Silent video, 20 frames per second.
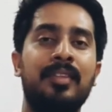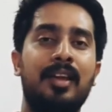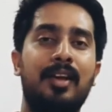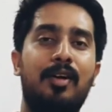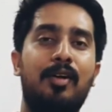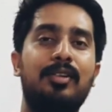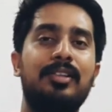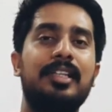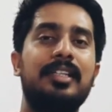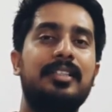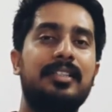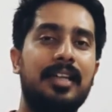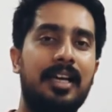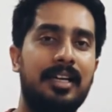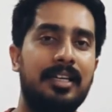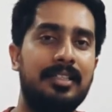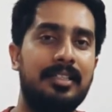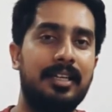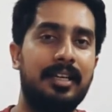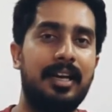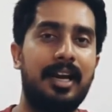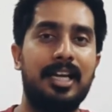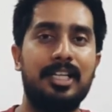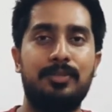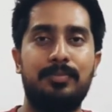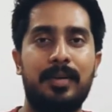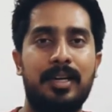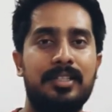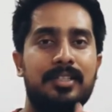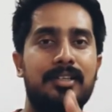all these stylistic
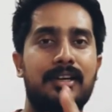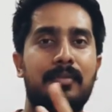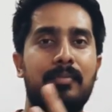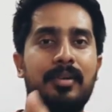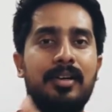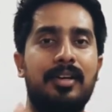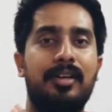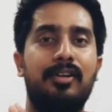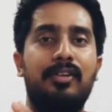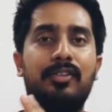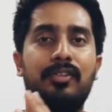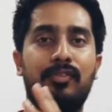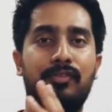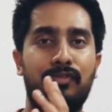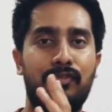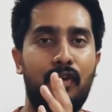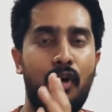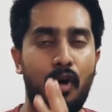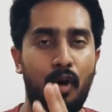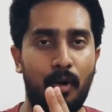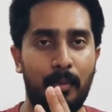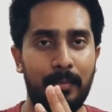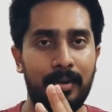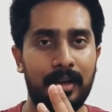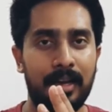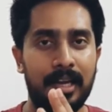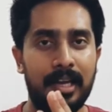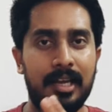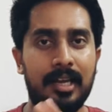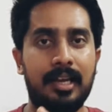aspects come under
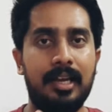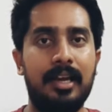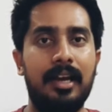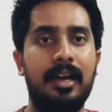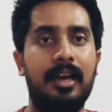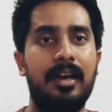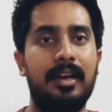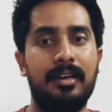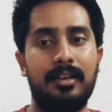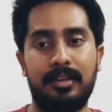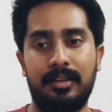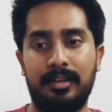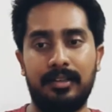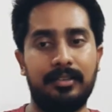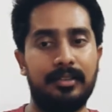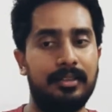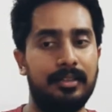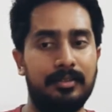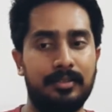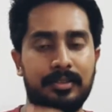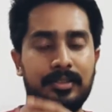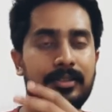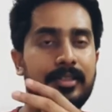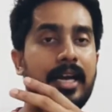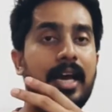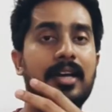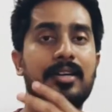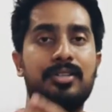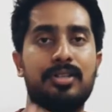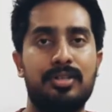form, and the
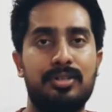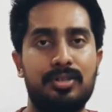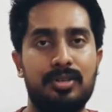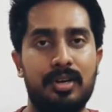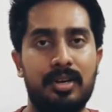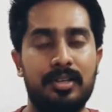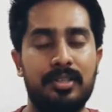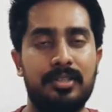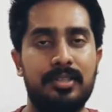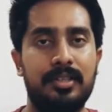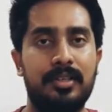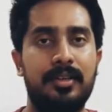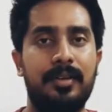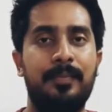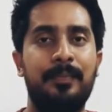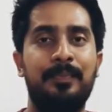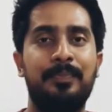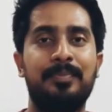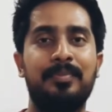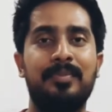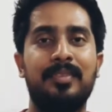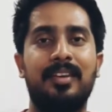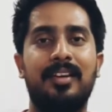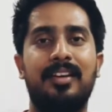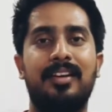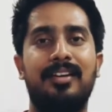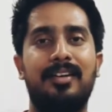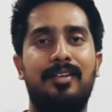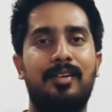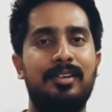stanza structure,
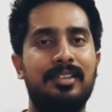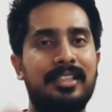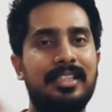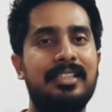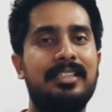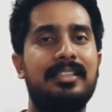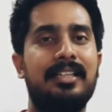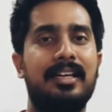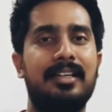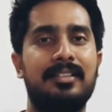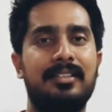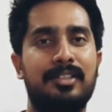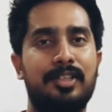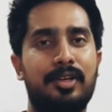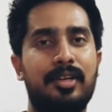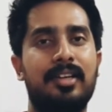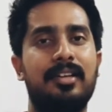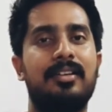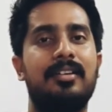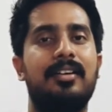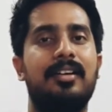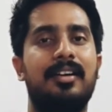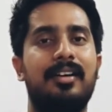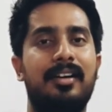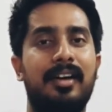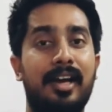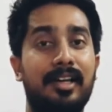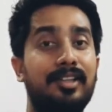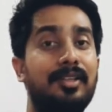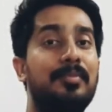all these things you can
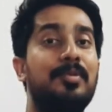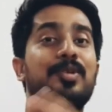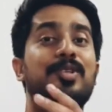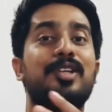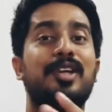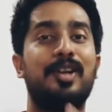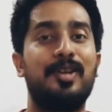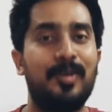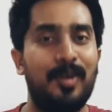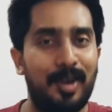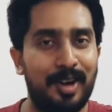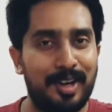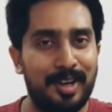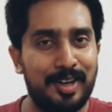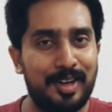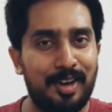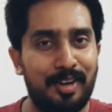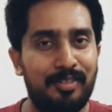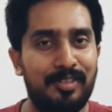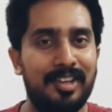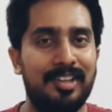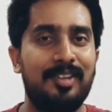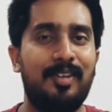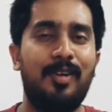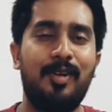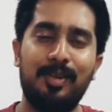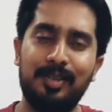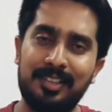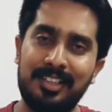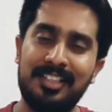and the musical quality of it,
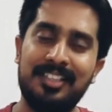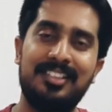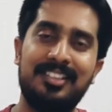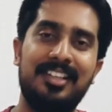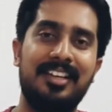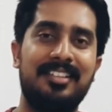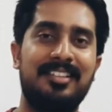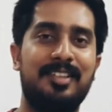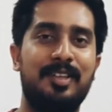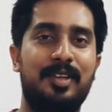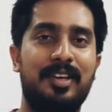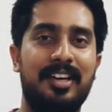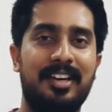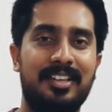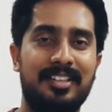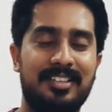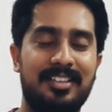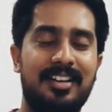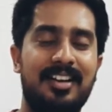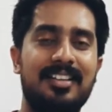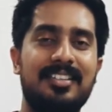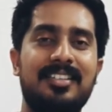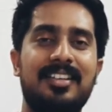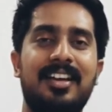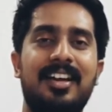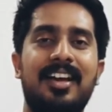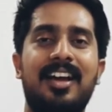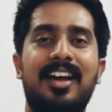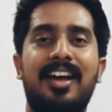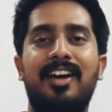all these things you can discuss
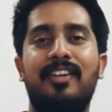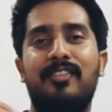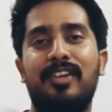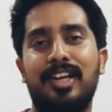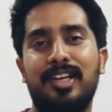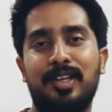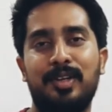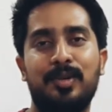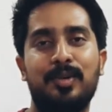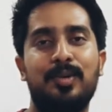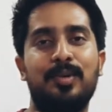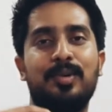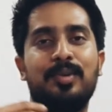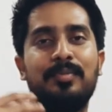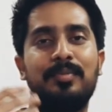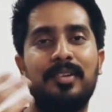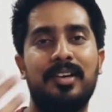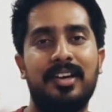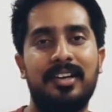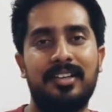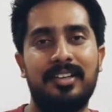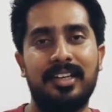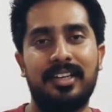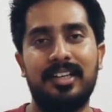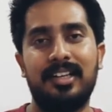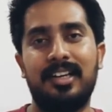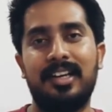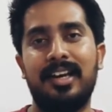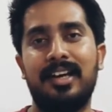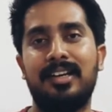when you
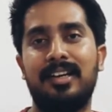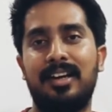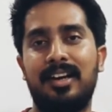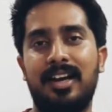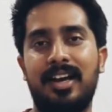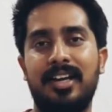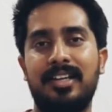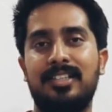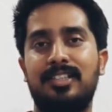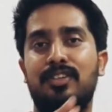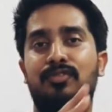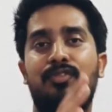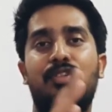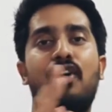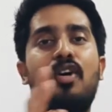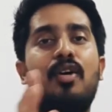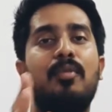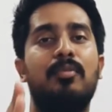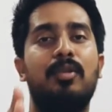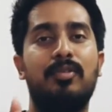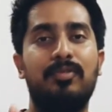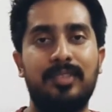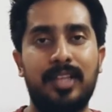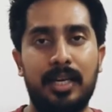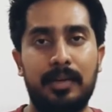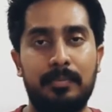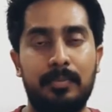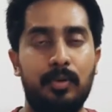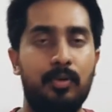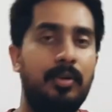critically analyze the form of
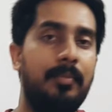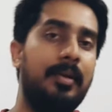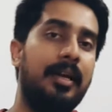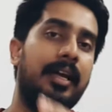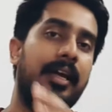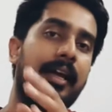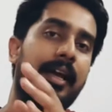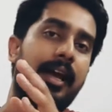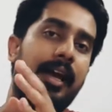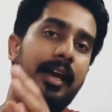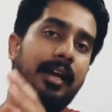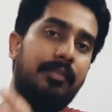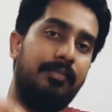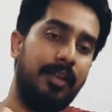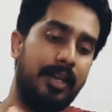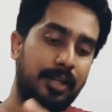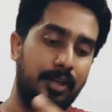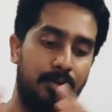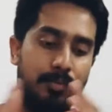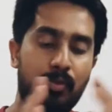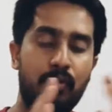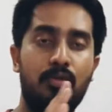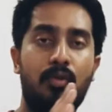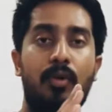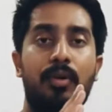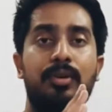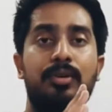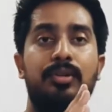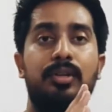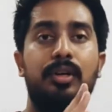that poem. And when you move
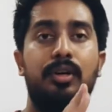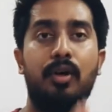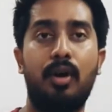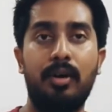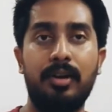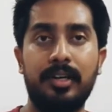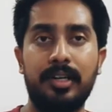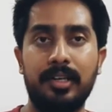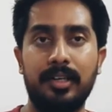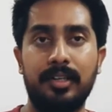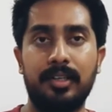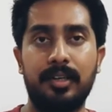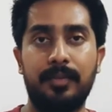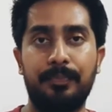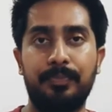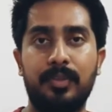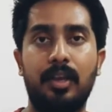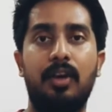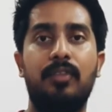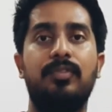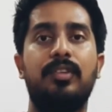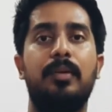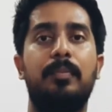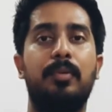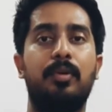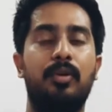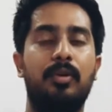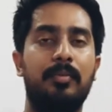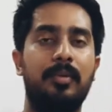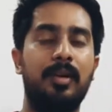on to the content of the
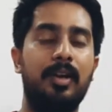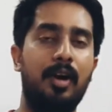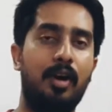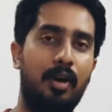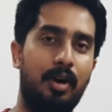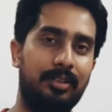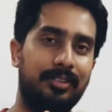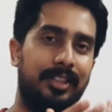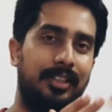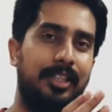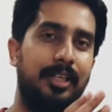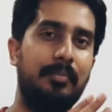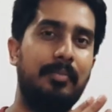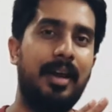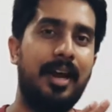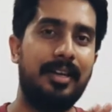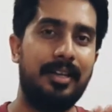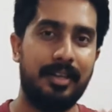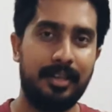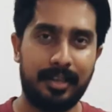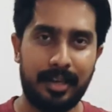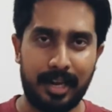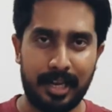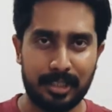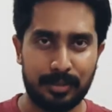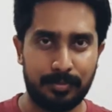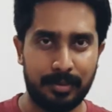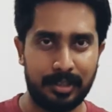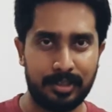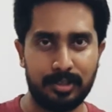poem or the thematic
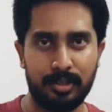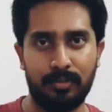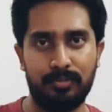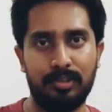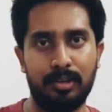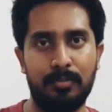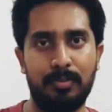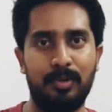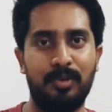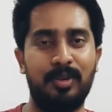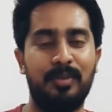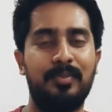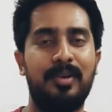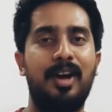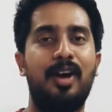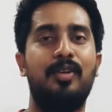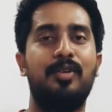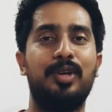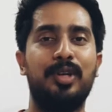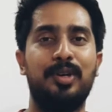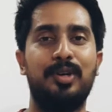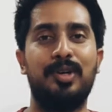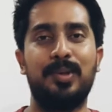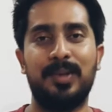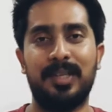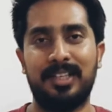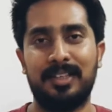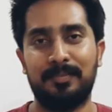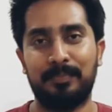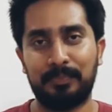aspects of the poem, how do you
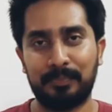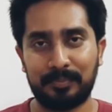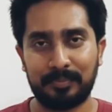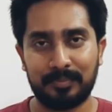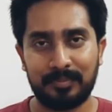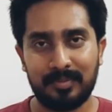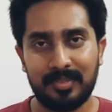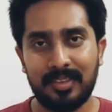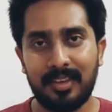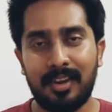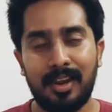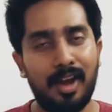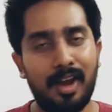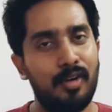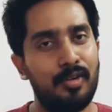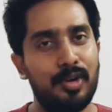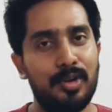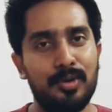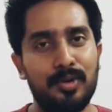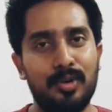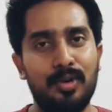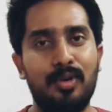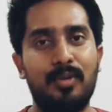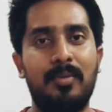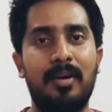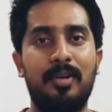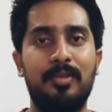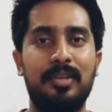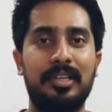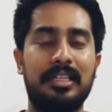do it? How do you go
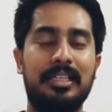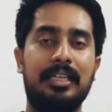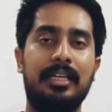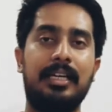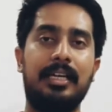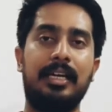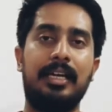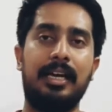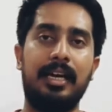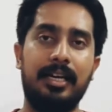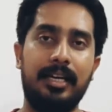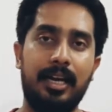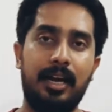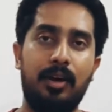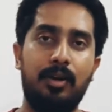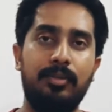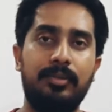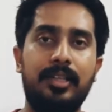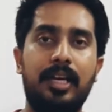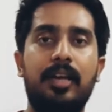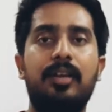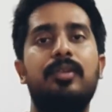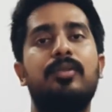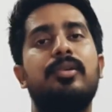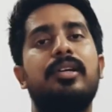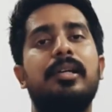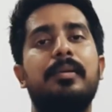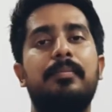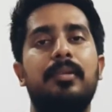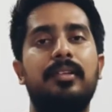about it? Now there
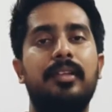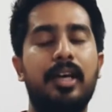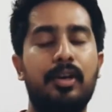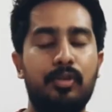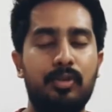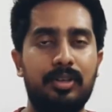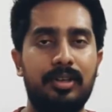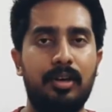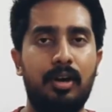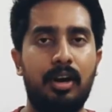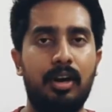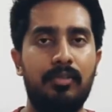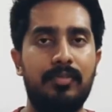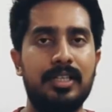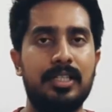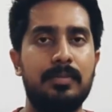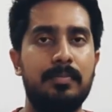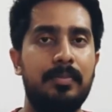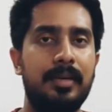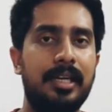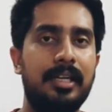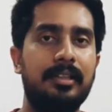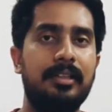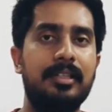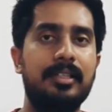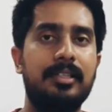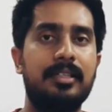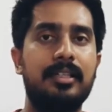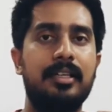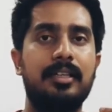would always be
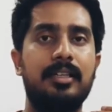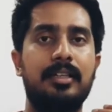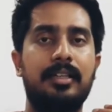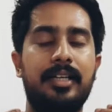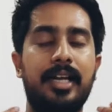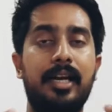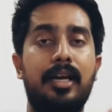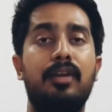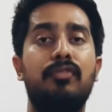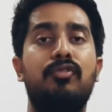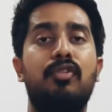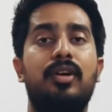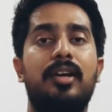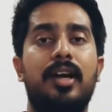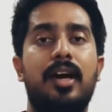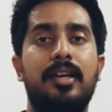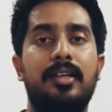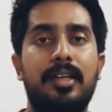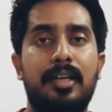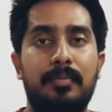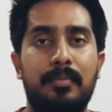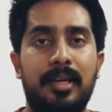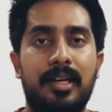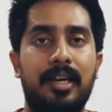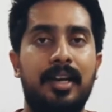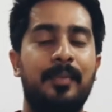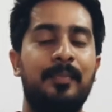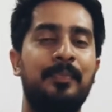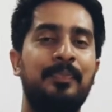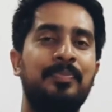this taken for granted
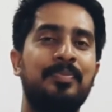meaning,